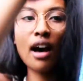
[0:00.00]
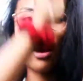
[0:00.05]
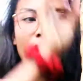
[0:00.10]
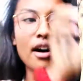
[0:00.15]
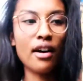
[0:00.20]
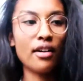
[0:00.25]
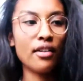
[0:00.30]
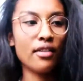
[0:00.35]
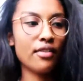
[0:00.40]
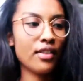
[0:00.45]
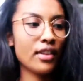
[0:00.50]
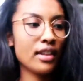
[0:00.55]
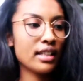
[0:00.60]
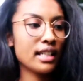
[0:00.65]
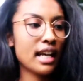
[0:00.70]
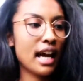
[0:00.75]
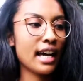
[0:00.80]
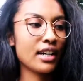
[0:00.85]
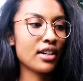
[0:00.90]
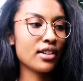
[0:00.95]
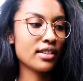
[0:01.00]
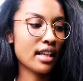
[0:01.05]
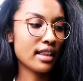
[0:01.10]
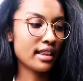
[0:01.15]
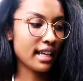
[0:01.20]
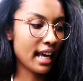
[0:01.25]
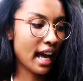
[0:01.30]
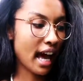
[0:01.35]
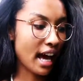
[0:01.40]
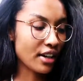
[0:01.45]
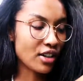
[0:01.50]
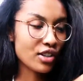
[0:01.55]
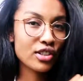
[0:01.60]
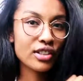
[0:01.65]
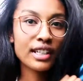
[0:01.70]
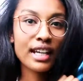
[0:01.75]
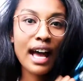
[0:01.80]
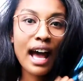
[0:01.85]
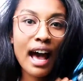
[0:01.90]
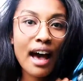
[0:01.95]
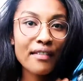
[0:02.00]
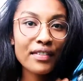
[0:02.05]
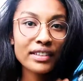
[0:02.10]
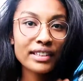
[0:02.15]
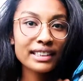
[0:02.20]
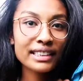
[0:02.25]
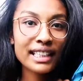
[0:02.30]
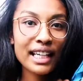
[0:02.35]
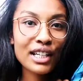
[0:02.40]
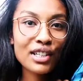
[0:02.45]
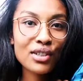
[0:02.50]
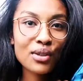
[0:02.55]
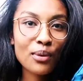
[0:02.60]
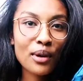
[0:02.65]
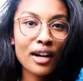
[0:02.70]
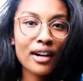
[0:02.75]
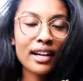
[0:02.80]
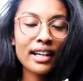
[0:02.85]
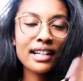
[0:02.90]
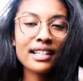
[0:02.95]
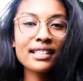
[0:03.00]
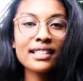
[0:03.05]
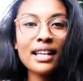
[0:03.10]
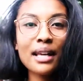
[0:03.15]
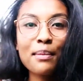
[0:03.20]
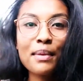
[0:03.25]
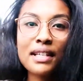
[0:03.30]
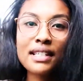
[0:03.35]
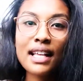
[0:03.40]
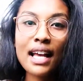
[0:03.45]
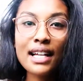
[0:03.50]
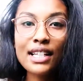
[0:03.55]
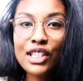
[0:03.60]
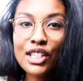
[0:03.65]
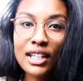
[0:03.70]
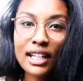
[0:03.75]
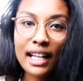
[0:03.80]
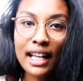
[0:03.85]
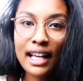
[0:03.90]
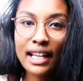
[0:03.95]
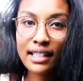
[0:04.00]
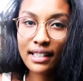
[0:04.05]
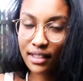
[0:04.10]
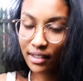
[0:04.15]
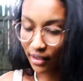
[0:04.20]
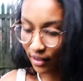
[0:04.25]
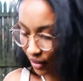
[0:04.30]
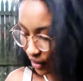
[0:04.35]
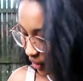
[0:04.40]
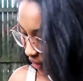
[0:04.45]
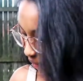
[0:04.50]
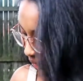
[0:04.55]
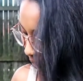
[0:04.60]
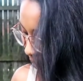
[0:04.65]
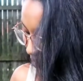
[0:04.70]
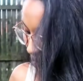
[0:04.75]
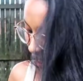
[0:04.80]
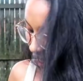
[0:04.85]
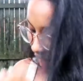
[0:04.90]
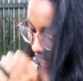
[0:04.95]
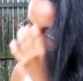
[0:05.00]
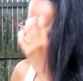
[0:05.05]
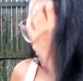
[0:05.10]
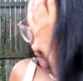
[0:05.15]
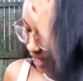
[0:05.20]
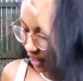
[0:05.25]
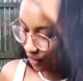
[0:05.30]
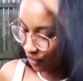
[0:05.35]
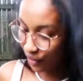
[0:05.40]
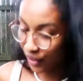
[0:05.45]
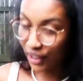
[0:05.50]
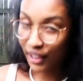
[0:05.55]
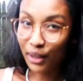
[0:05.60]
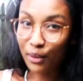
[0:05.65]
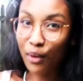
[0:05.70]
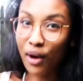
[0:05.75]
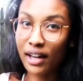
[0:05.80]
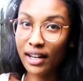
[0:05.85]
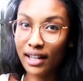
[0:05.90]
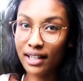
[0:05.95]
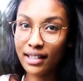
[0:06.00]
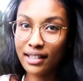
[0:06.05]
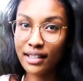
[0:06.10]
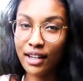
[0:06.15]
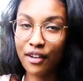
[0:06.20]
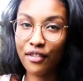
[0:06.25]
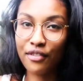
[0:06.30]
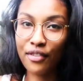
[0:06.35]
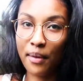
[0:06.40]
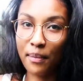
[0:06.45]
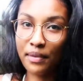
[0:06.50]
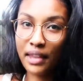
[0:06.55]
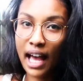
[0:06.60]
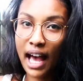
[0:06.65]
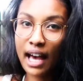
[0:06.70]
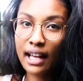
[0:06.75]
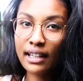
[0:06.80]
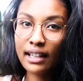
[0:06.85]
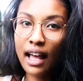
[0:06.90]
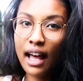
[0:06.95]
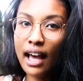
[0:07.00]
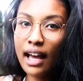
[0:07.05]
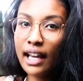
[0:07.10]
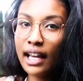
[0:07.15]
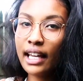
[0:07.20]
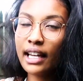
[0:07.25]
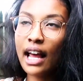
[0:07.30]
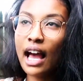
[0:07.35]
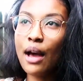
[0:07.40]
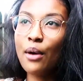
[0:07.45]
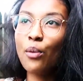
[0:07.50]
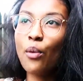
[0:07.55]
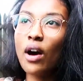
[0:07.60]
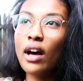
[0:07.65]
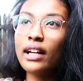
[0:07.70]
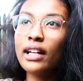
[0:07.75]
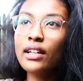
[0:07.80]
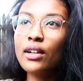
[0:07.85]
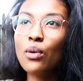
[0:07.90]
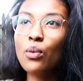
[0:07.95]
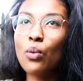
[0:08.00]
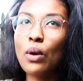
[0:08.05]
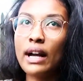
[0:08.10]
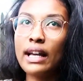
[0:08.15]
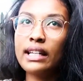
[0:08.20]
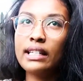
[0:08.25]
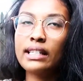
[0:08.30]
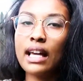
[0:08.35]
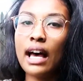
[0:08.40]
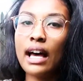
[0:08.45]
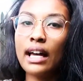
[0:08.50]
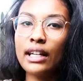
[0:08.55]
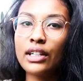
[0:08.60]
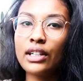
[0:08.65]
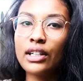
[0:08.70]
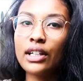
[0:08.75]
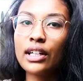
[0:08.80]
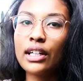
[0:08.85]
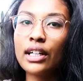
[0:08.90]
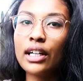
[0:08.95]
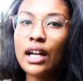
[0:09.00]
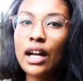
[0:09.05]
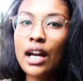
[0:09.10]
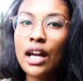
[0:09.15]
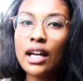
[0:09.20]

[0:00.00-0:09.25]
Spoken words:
of the tigers that they actually have at the sanctuary, and his name is Achilles. So I really wanted stuff from that line. I wanted a white tiger